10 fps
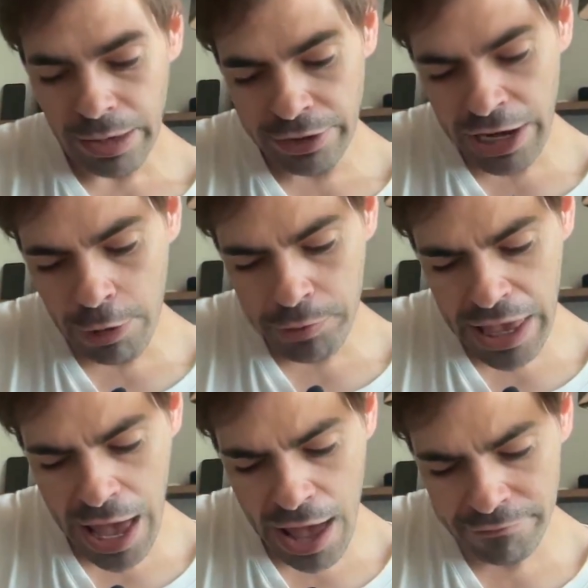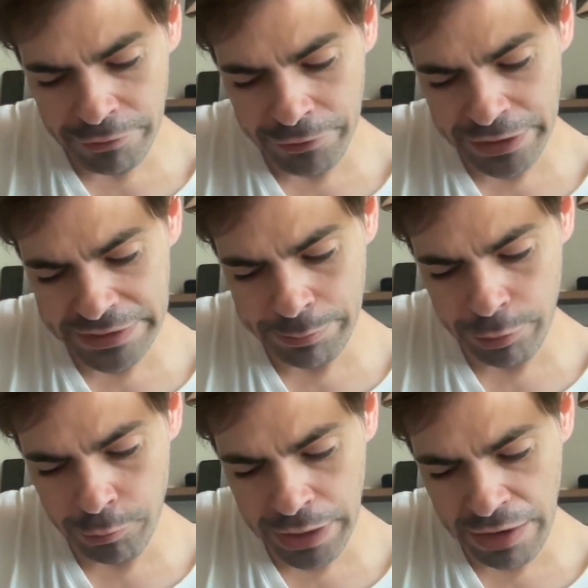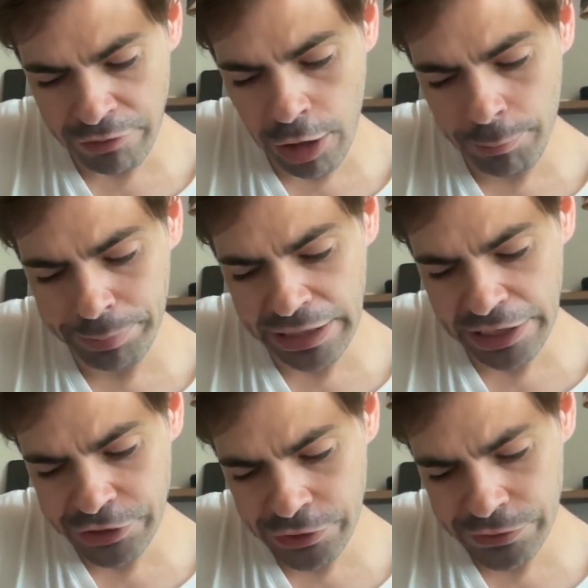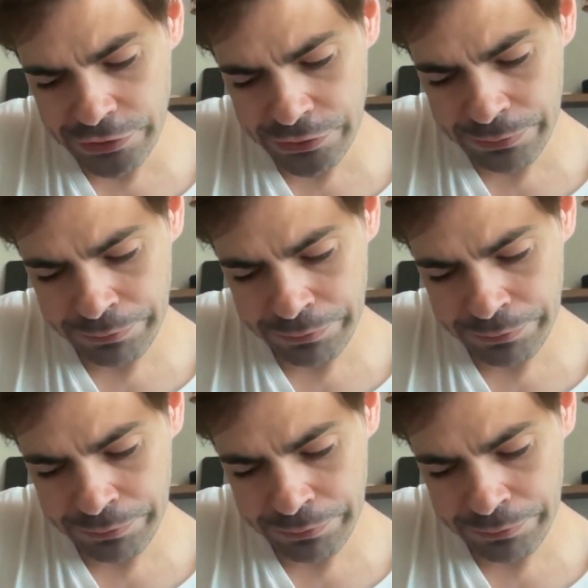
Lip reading: Now we have, for example, we have compilations.